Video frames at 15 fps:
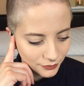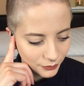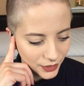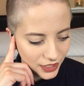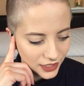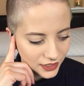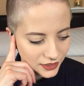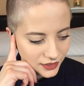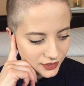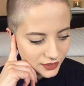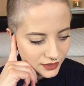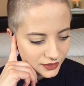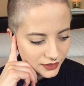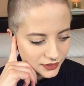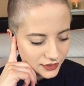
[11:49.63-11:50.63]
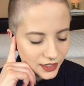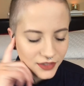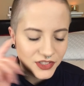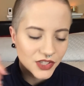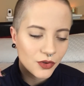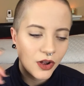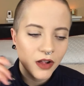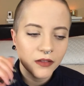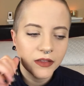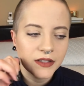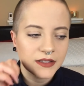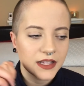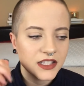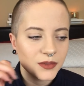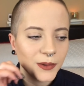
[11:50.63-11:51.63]
But yeah, so all of
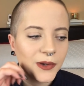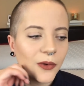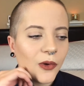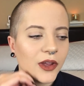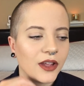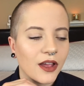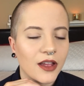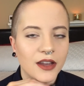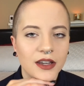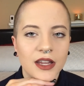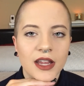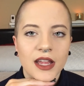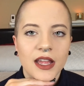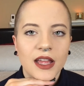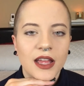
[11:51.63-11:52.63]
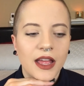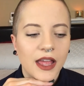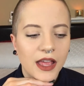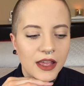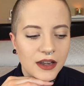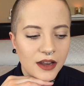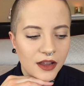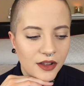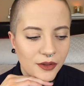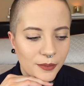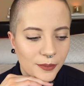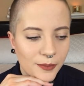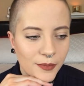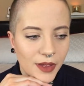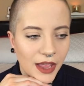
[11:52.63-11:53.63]
these things were going on, and
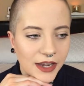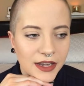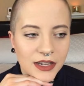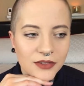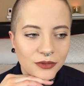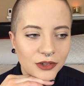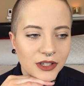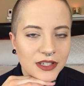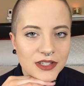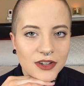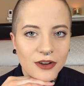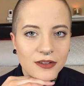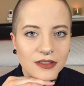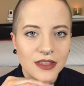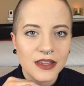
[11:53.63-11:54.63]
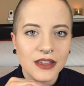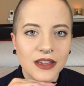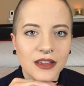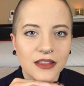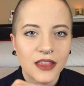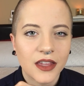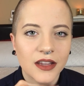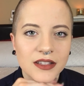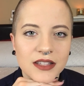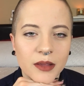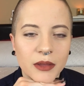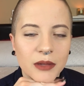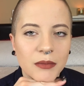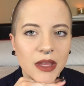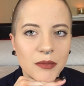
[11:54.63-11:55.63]
I didn't really start thinking like
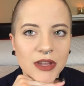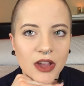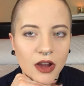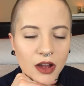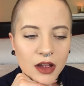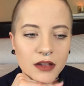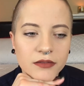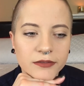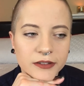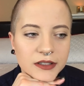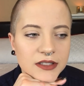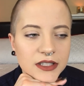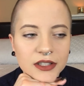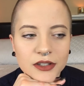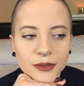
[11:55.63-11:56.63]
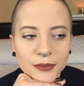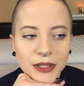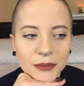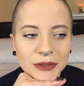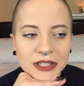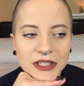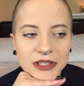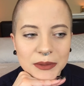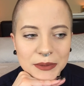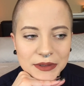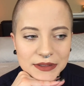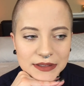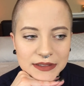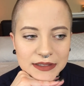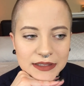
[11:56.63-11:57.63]
something maybe off until maybe he
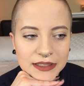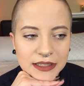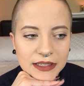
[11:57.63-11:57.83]
was